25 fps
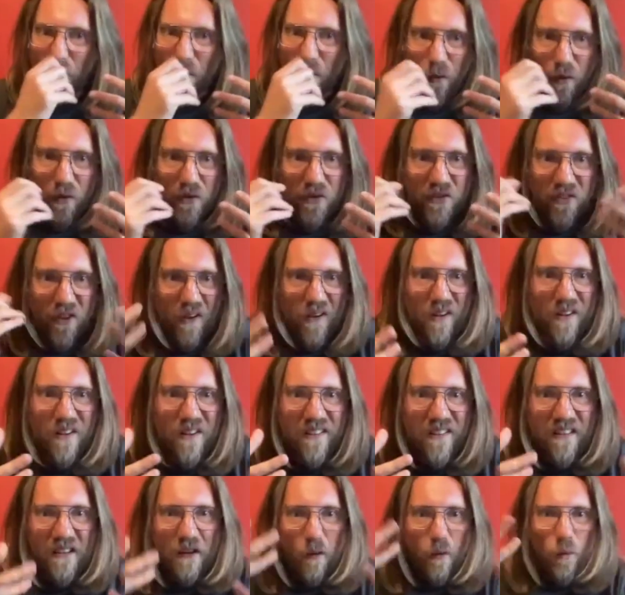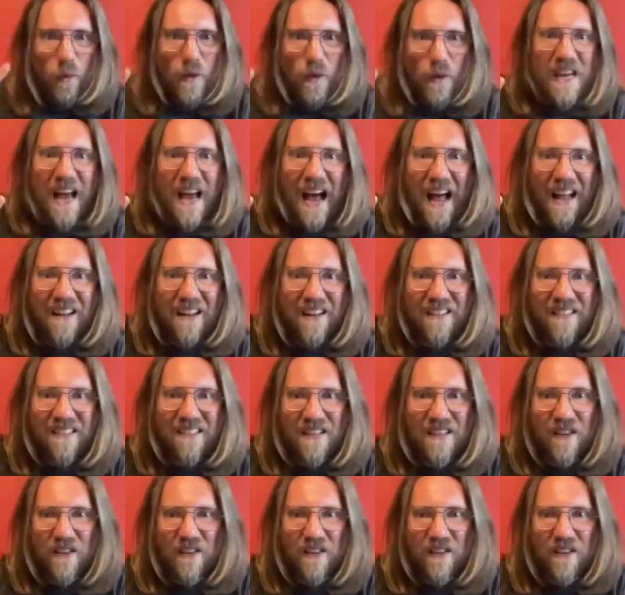a solidity, a reality.